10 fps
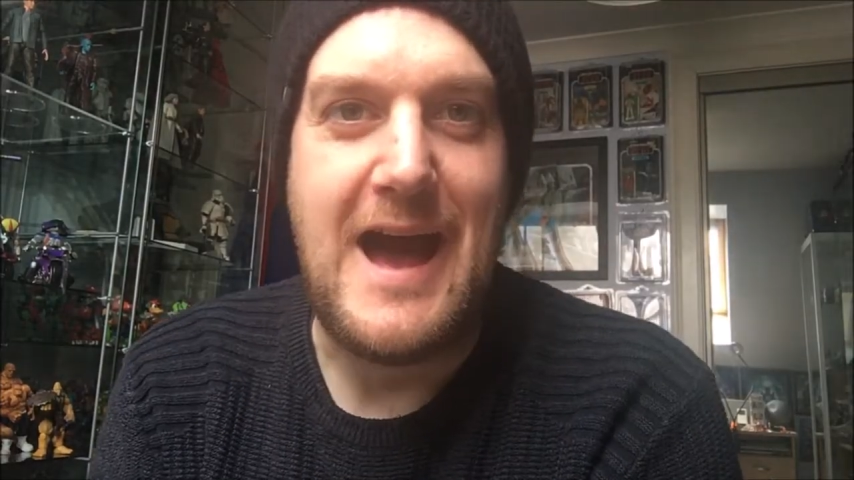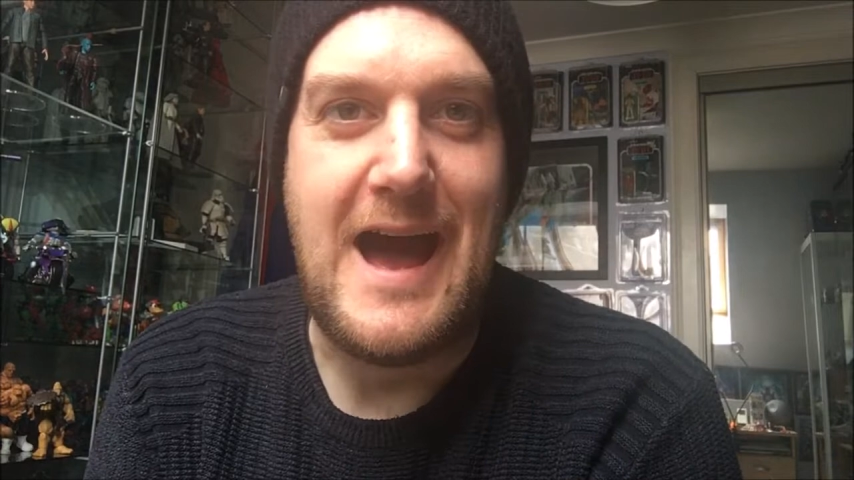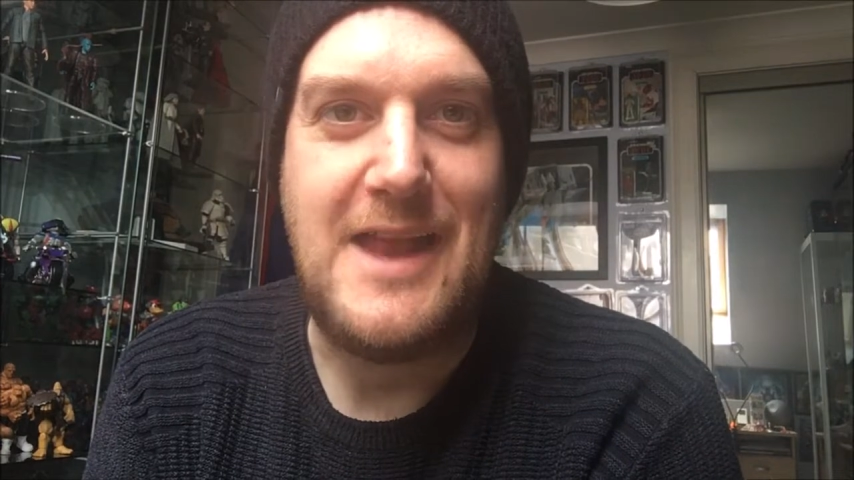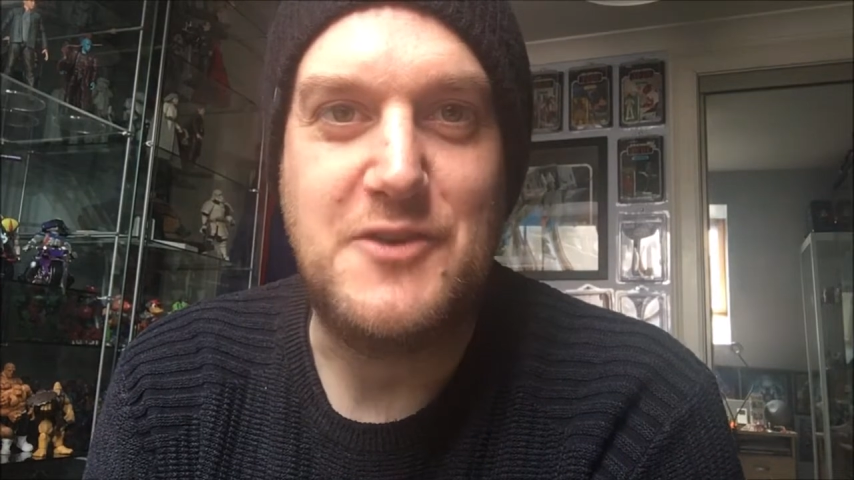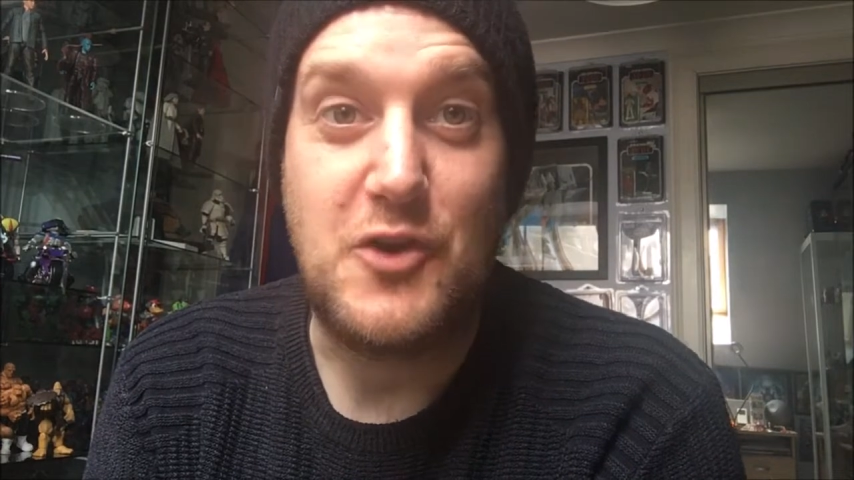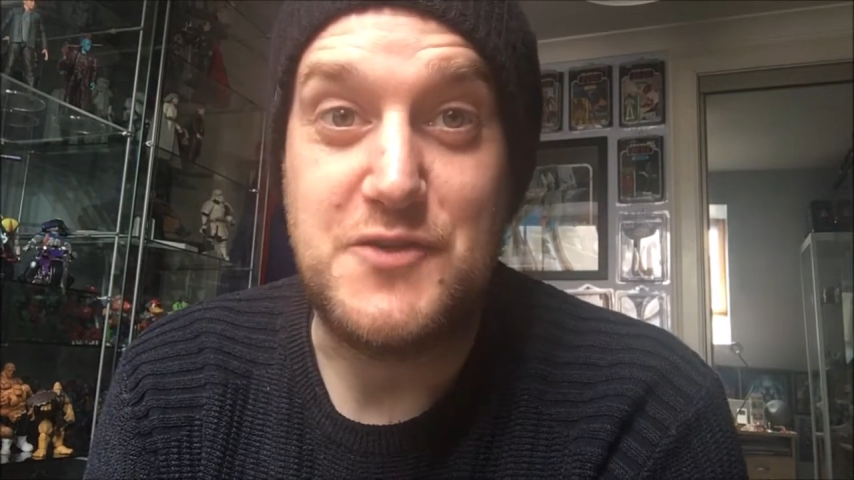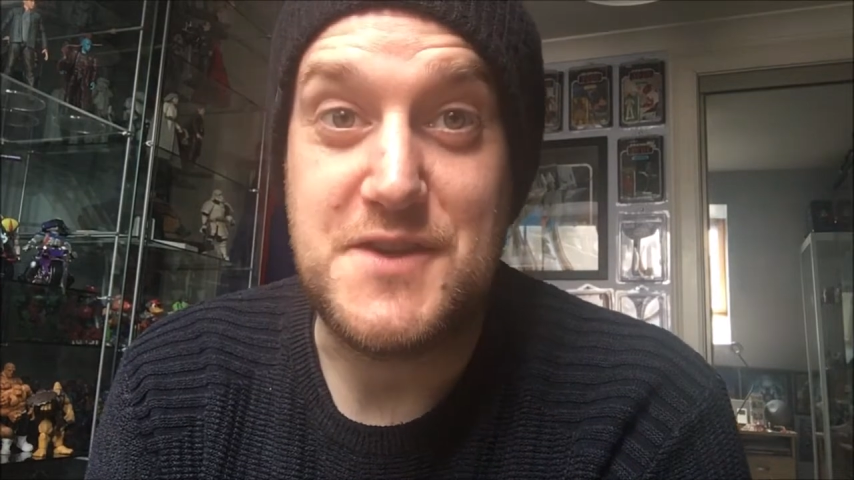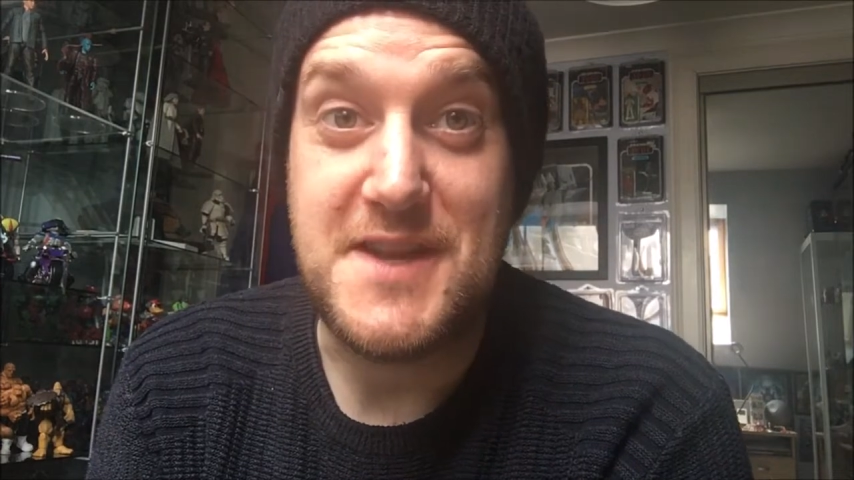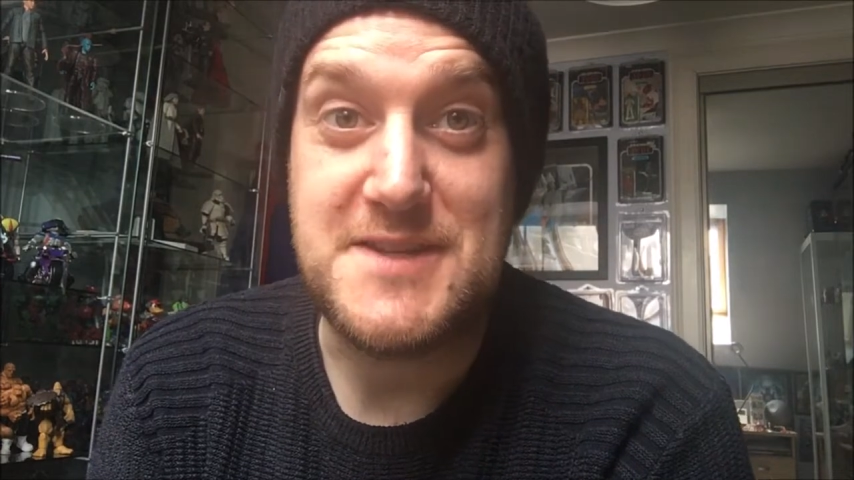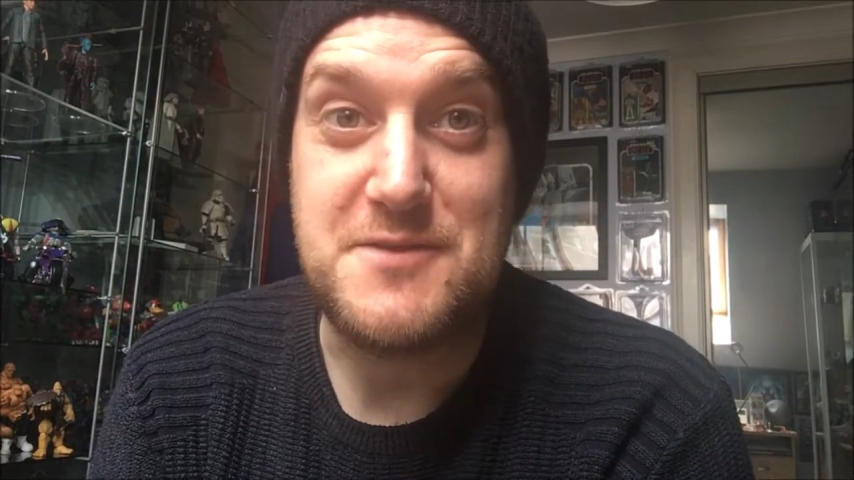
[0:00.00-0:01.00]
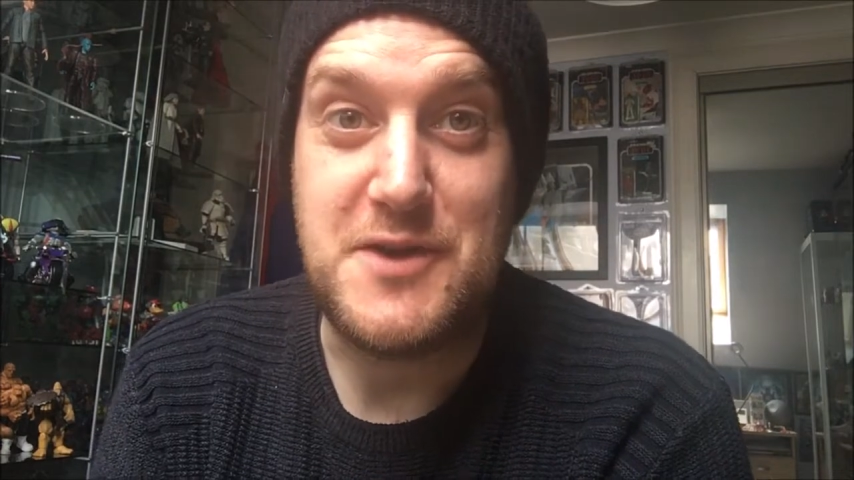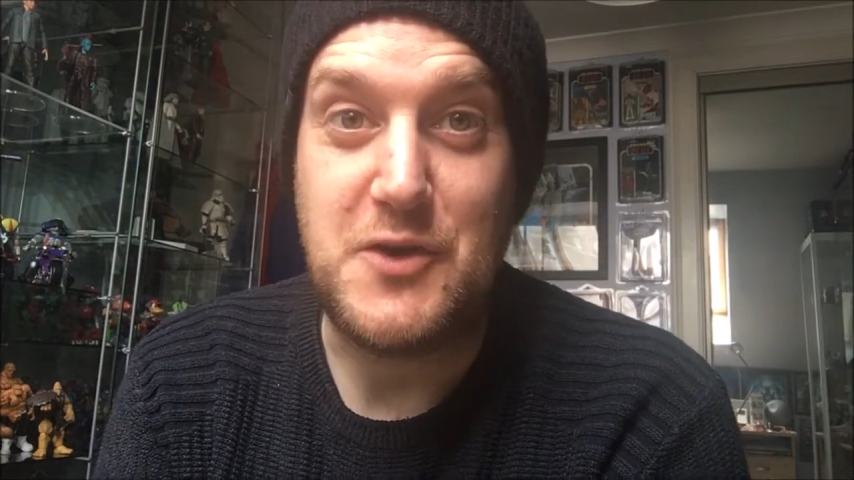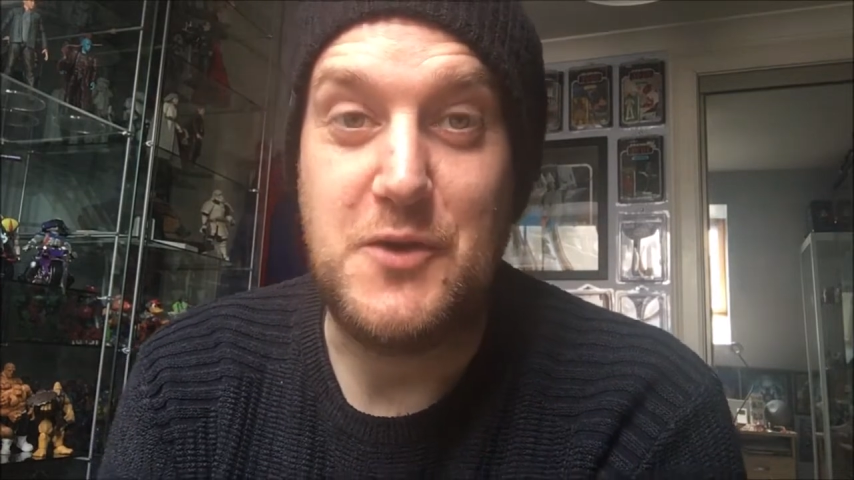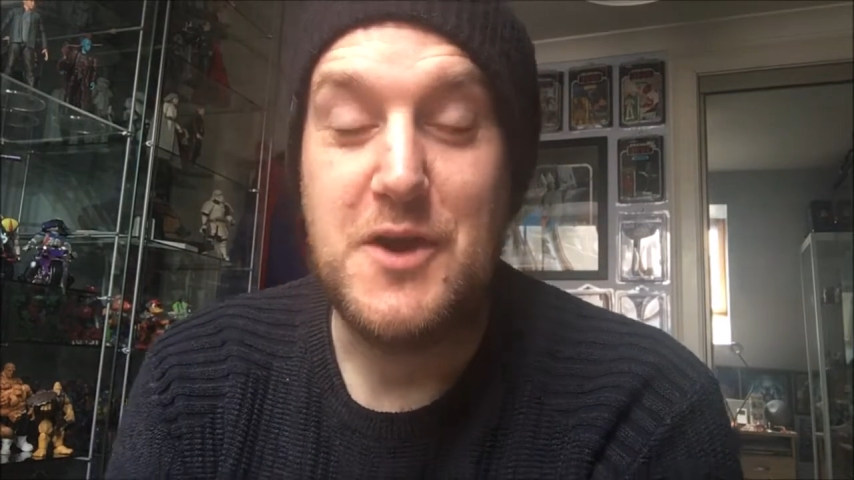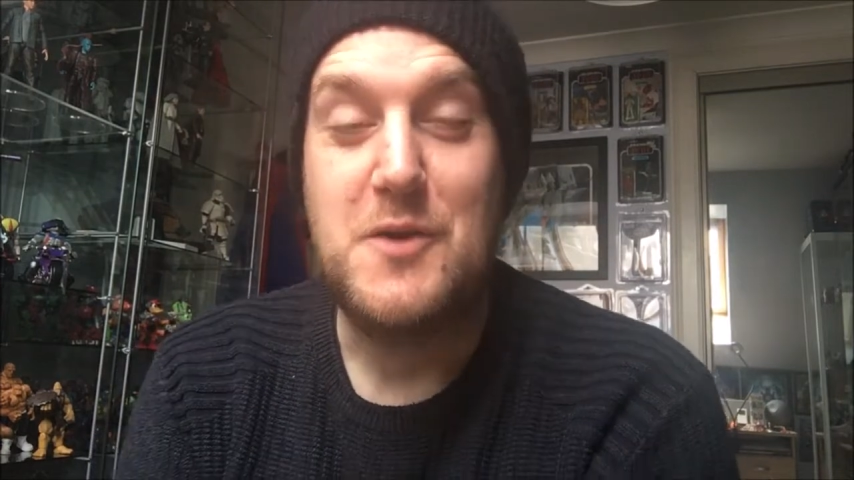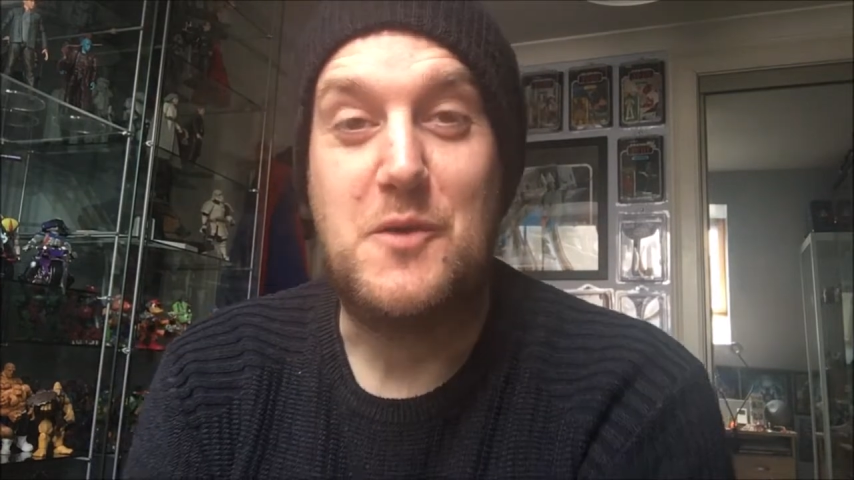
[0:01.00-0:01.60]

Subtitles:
And on today's video,